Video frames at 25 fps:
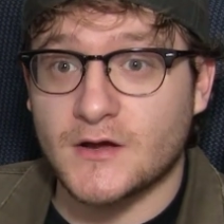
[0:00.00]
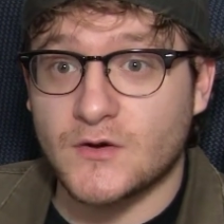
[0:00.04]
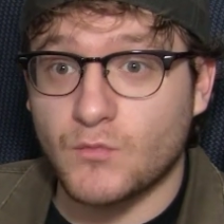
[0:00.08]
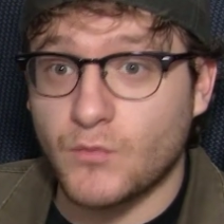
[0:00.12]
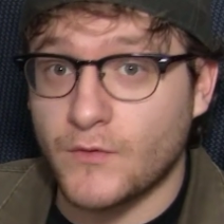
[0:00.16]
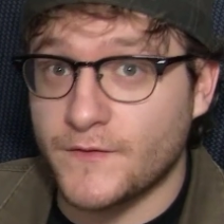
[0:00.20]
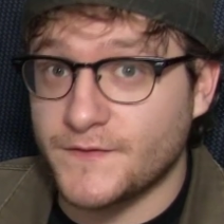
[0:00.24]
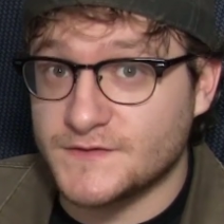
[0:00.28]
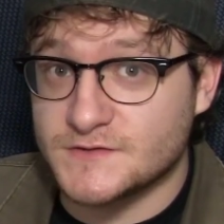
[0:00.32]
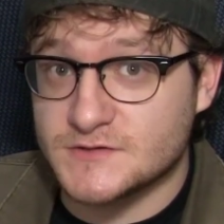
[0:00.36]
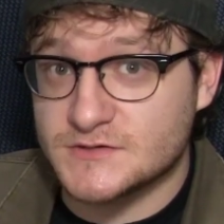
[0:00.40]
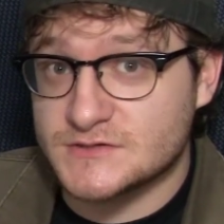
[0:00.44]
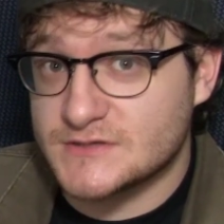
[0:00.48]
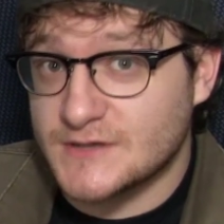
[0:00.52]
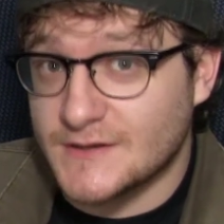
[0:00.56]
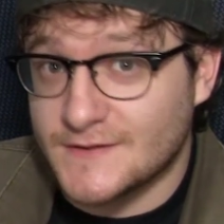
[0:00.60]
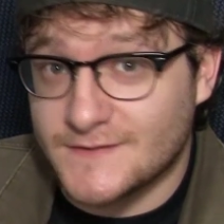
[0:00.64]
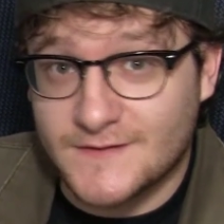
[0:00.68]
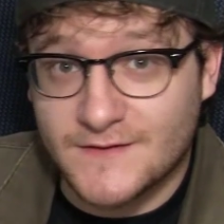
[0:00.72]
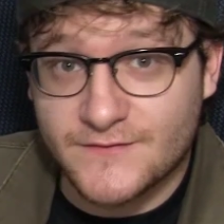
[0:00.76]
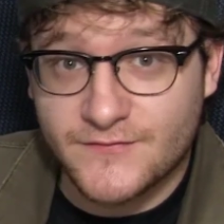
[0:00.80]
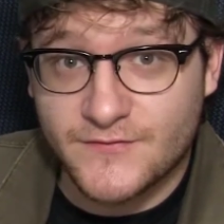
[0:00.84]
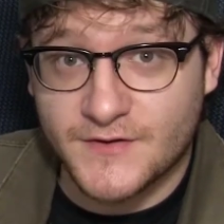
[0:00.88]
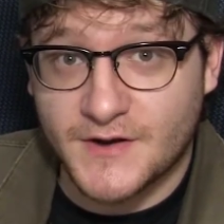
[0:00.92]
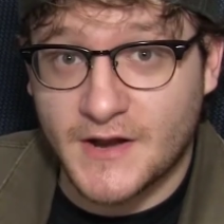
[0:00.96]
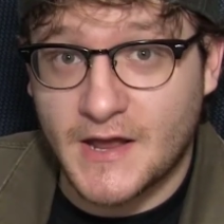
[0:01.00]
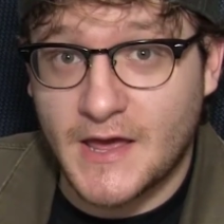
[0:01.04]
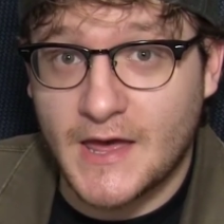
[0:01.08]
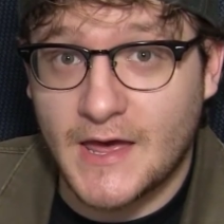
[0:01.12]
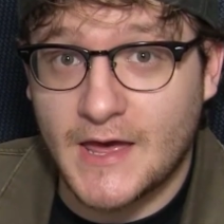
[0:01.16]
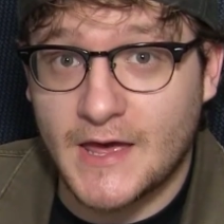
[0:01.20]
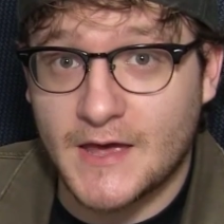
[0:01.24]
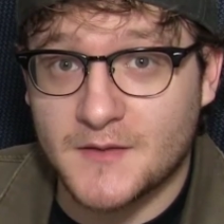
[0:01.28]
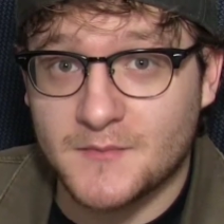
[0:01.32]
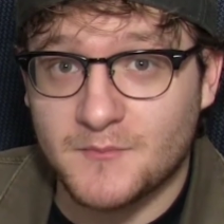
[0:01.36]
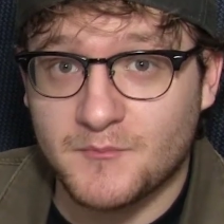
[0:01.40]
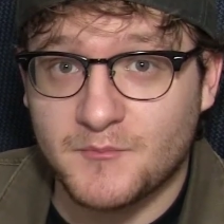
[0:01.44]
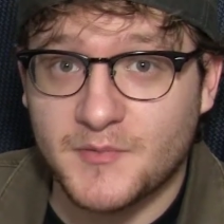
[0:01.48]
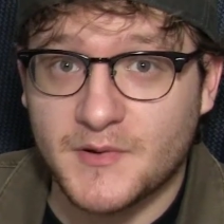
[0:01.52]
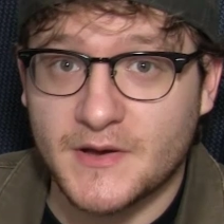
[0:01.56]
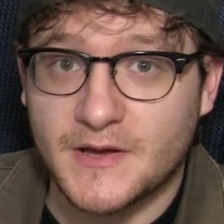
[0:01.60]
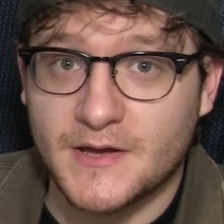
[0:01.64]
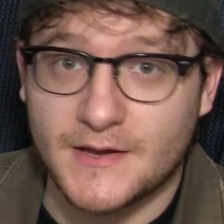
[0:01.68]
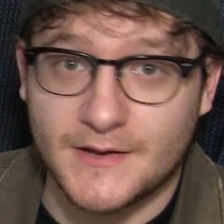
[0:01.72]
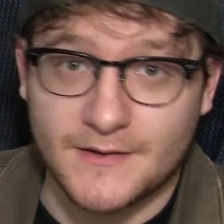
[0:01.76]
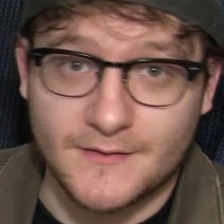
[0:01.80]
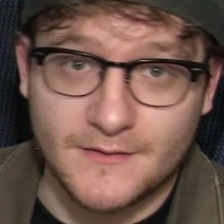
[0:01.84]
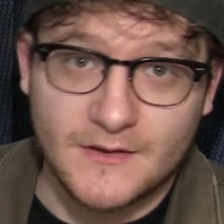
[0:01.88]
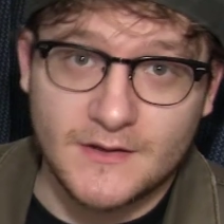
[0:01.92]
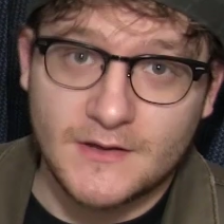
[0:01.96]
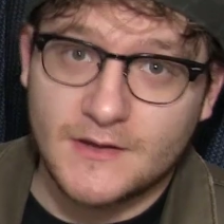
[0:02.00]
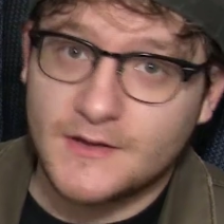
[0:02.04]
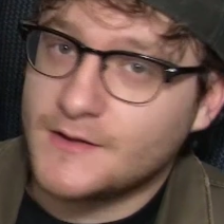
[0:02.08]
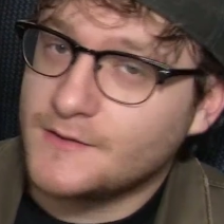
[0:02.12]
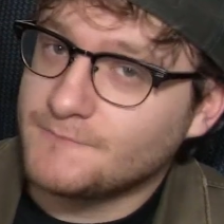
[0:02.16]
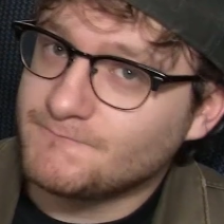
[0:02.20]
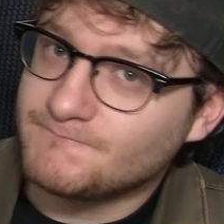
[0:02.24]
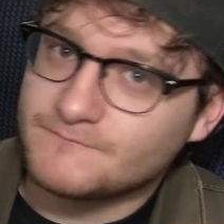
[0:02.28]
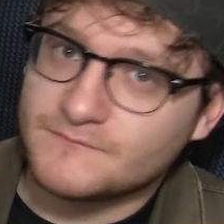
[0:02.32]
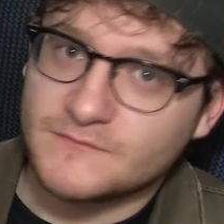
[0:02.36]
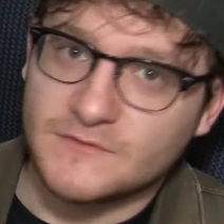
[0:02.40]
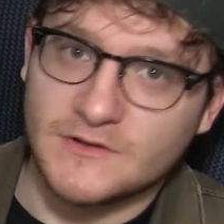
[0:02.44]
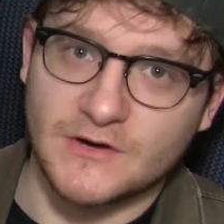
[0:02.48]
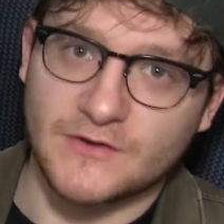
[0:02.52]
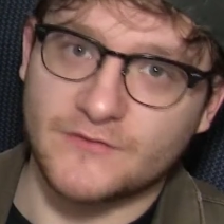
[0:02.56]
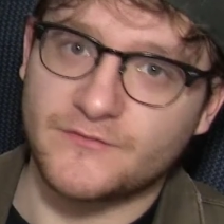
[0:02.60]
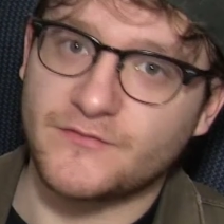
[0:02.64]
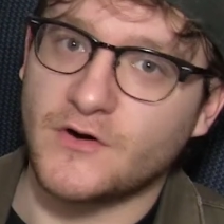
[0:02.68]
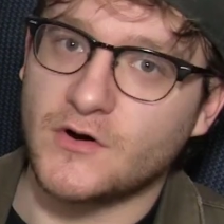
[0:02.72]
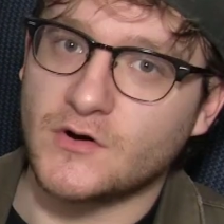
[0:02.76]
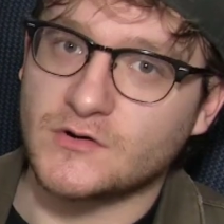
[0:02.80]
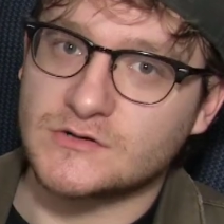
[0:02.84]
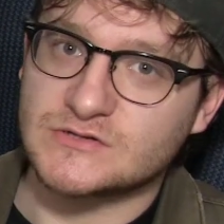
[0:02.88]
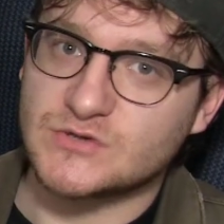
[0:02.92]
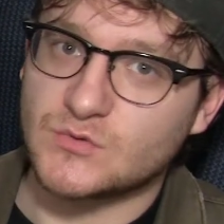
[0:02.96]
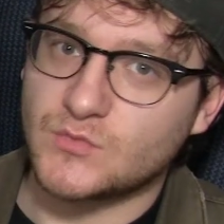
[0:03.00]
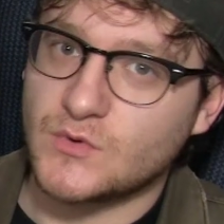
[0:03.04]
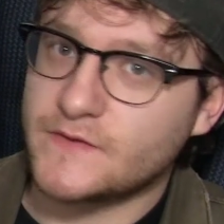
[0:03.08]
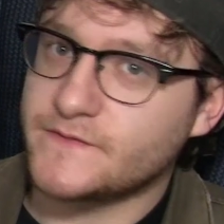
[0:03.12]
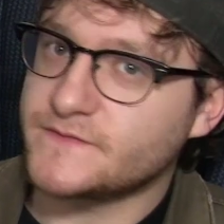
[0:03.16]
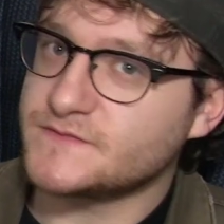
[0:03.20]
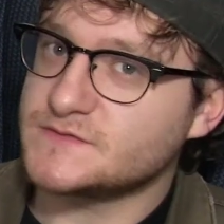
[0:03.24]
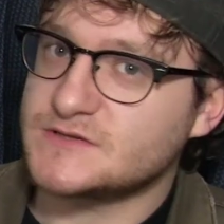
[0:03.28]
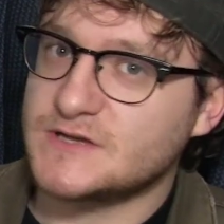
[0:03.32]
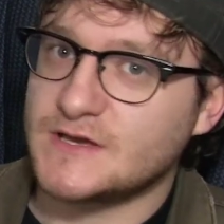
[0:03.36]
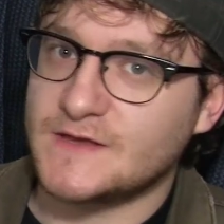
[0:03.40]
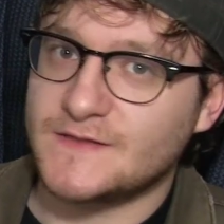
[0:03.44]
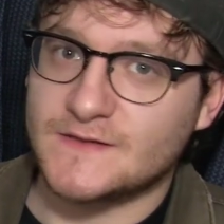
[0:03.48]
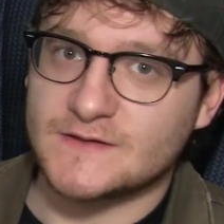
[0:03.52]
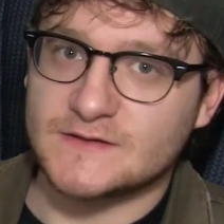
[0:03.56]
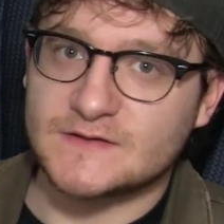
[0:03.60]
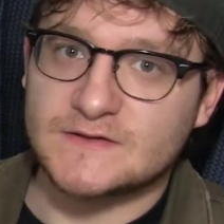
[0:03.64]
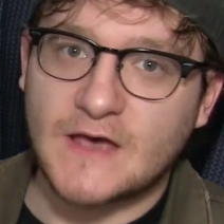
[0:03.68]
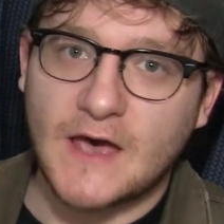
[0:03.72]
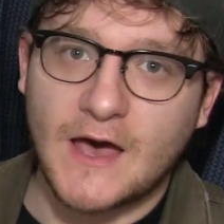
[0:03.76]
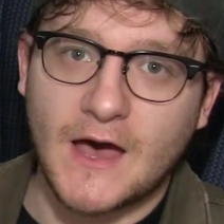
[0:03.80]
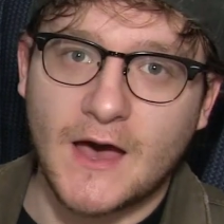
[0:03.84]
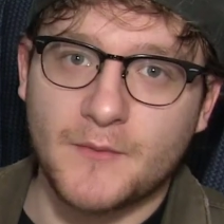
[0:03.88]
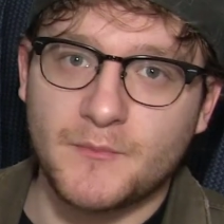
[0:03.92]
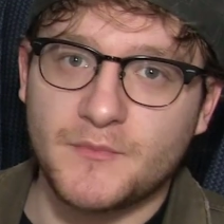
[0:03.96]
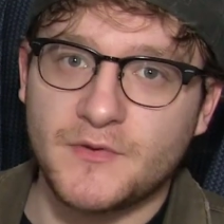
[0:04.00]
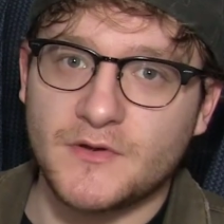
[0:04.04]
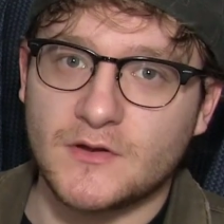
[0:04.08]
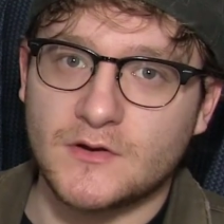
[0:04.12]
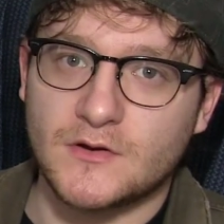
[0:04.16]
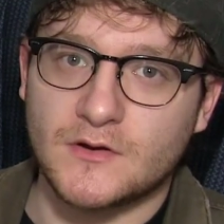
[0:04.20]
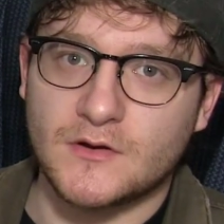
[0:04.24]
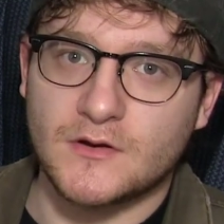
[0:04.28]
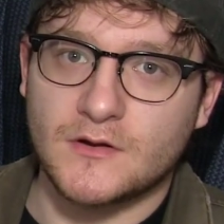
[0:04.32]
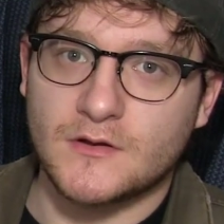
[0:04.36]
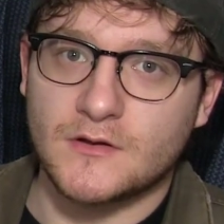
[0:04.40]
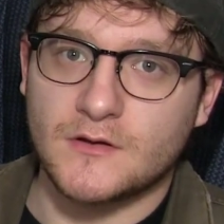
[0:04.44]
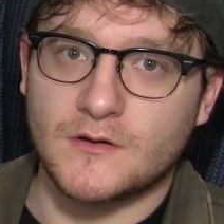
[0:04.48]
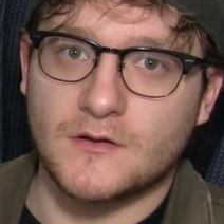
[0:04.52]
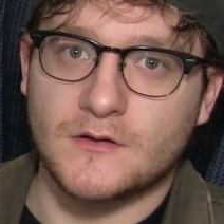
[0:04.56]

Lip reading: with just a different head, but look folks, we've seen this happen,